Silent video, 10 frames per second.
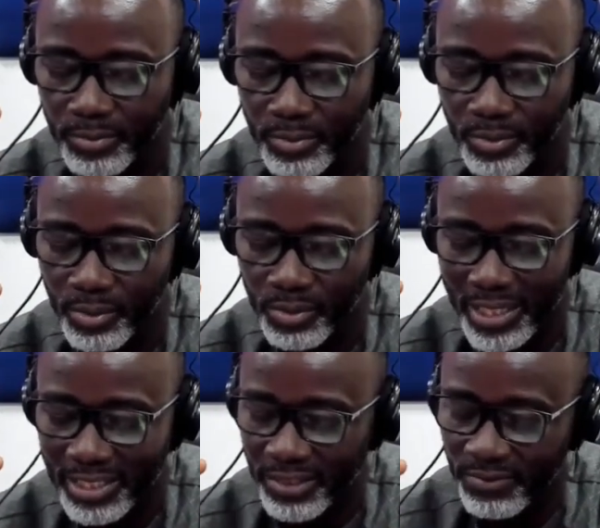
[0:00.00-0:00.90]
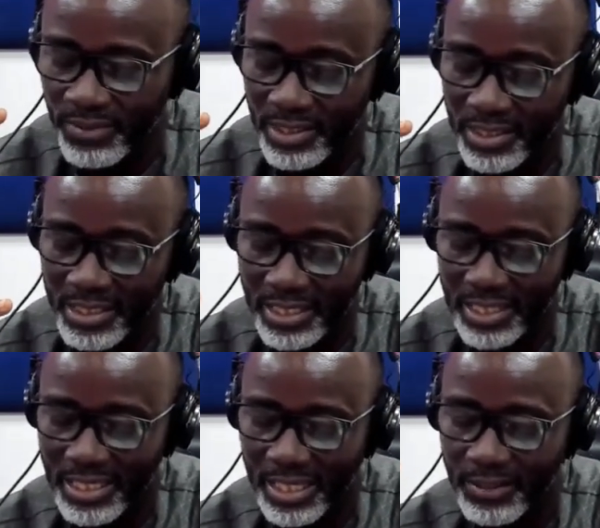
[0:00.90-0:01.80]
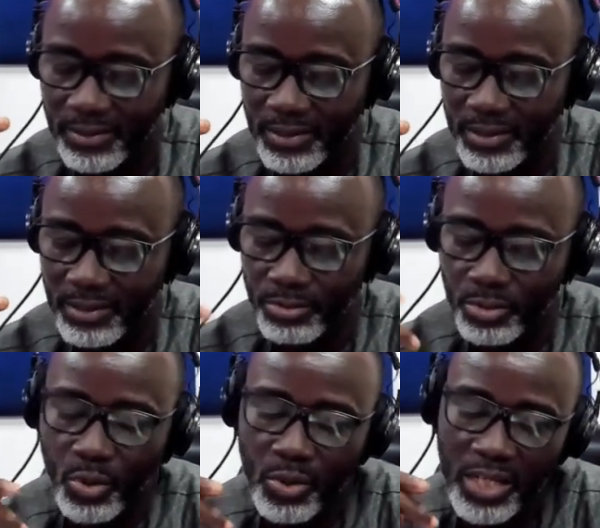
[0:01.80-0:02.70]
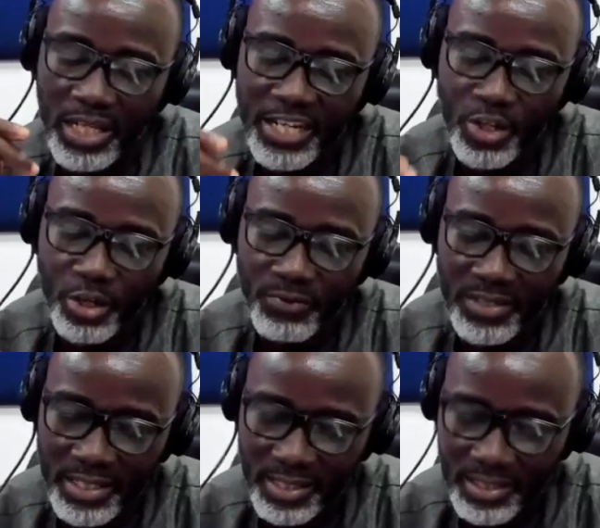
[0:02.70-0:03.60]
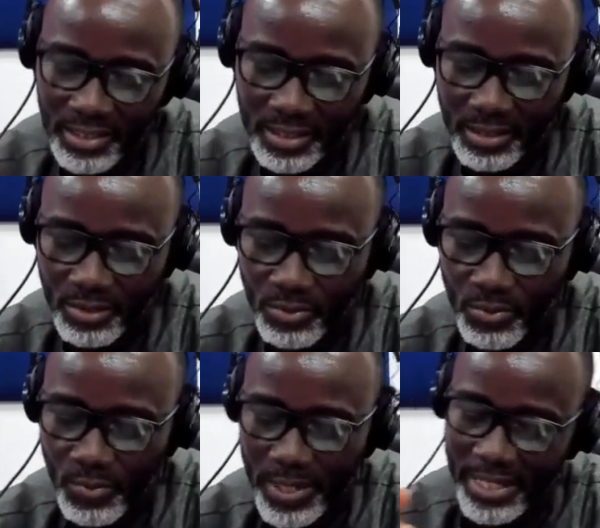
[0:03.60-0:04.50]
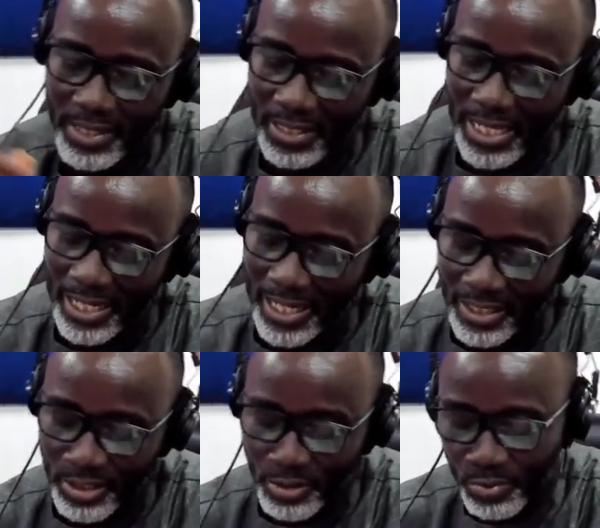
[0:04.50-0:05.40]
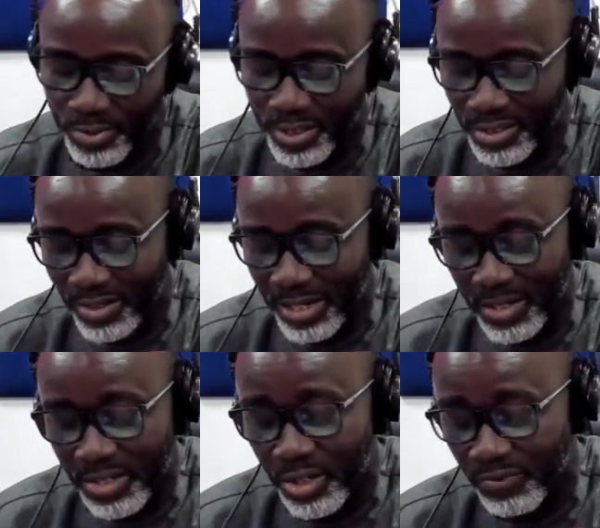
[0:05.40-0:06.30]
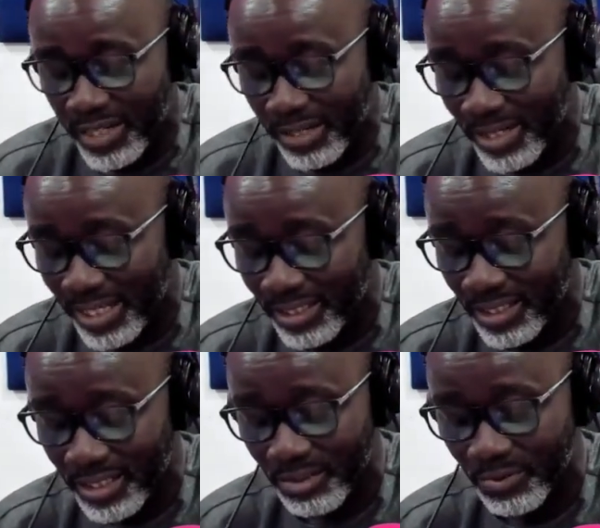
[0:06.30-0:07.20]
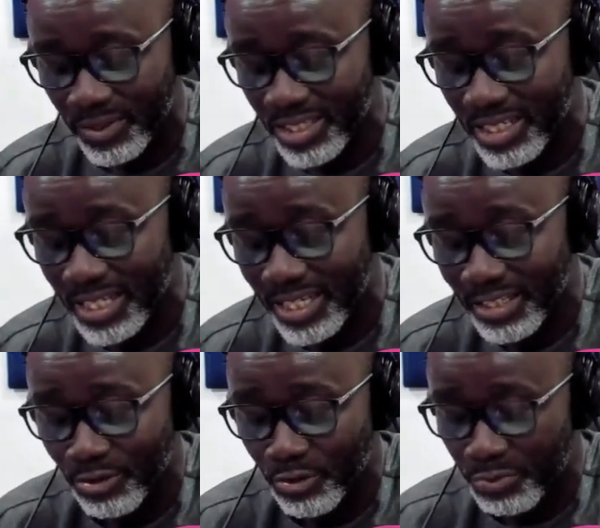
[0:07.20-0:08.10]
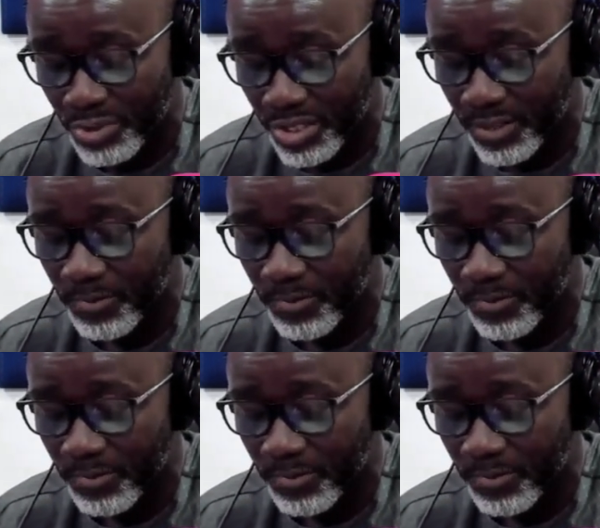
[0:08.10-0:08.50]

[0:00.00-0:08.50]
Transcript: constructivist in nature. So any of these ways that learning could be described, any of them that we see learning to be,